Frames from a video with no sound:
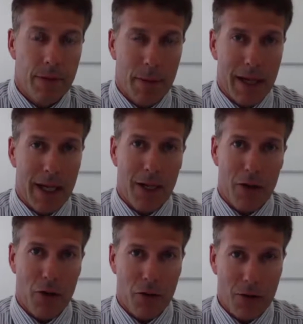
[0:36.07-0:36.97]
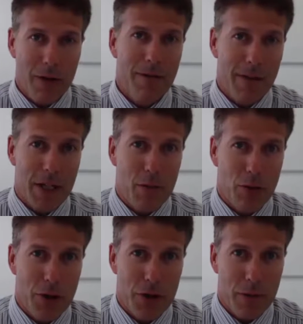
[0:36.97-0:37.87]

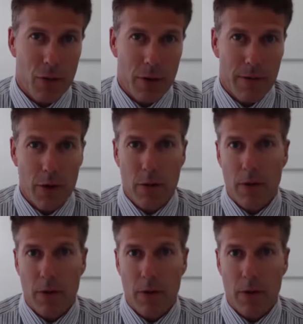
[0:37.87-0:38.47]
non-Facebook user point of view,